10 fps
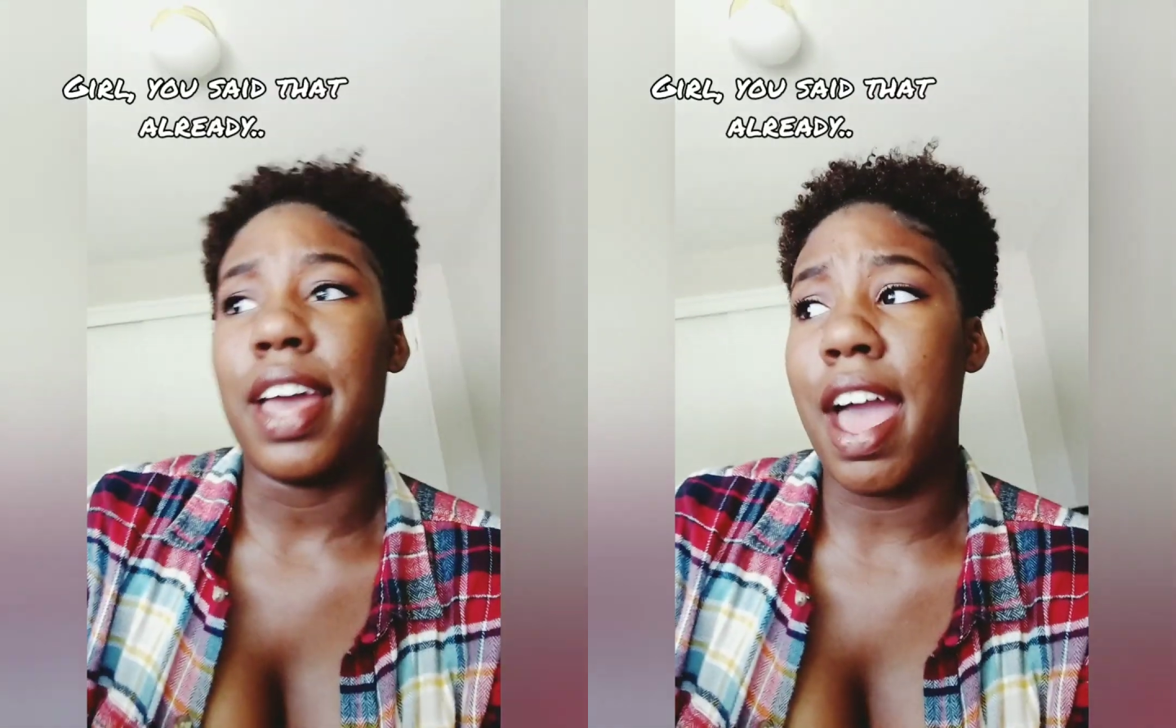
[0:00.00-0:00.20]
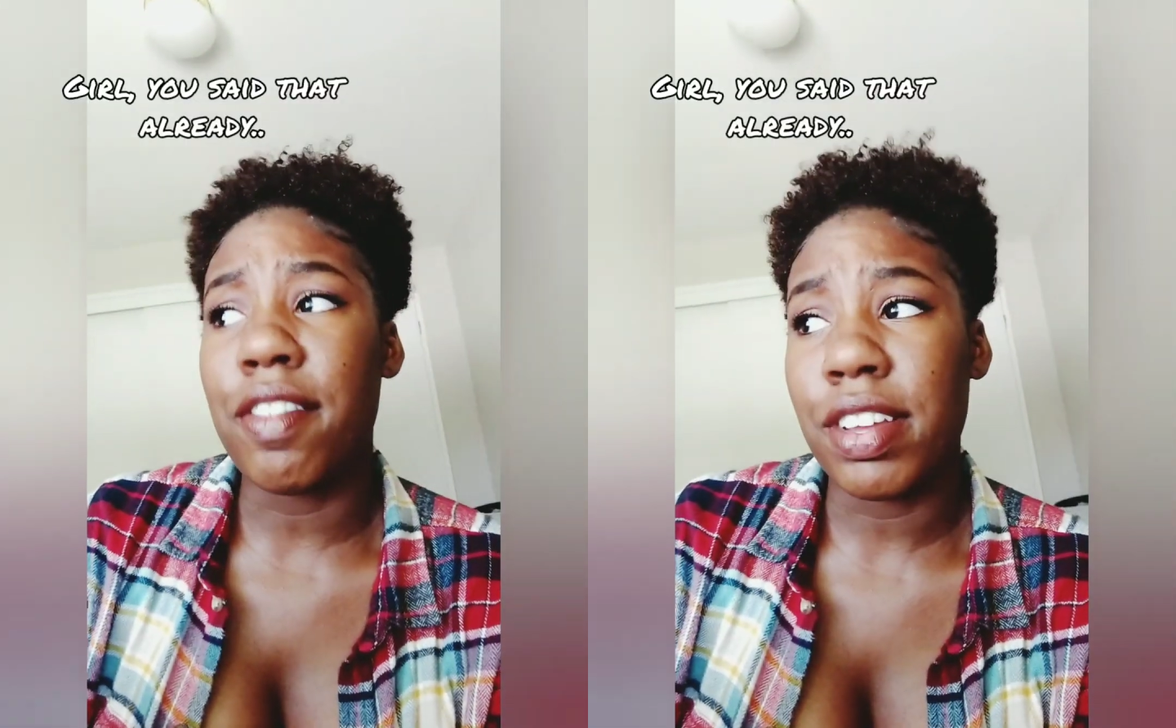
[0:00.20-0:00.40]

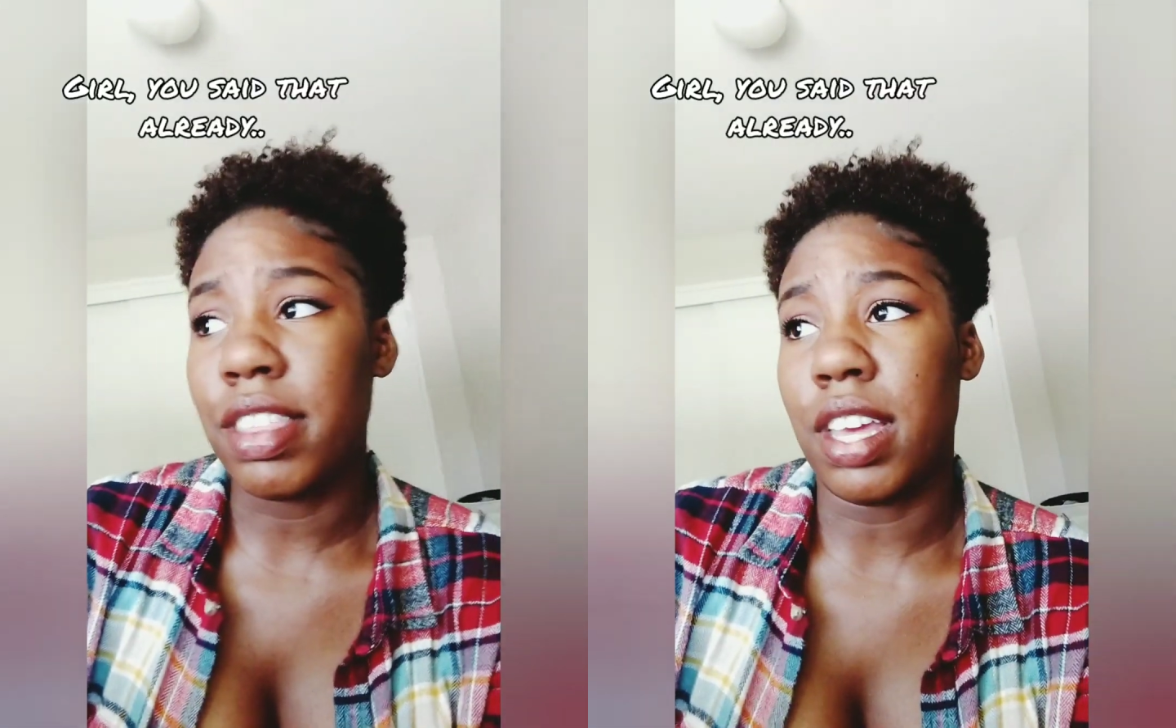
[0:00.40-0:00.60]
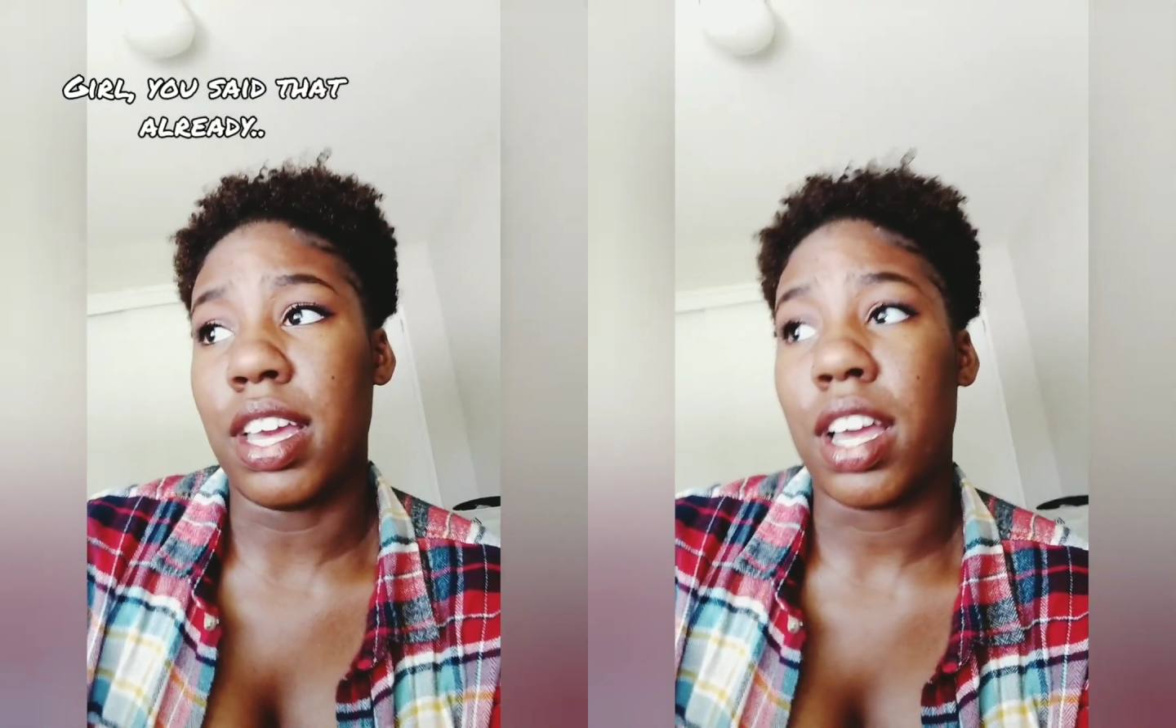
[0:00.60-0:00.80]

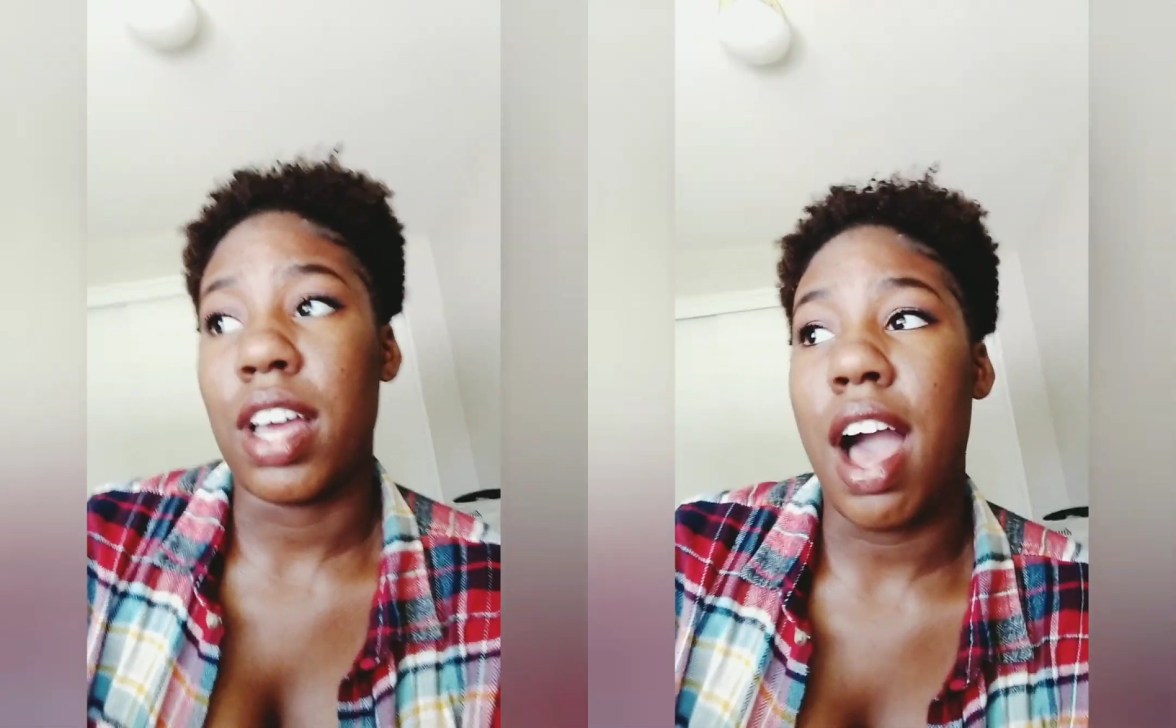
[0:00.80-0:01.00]
everything.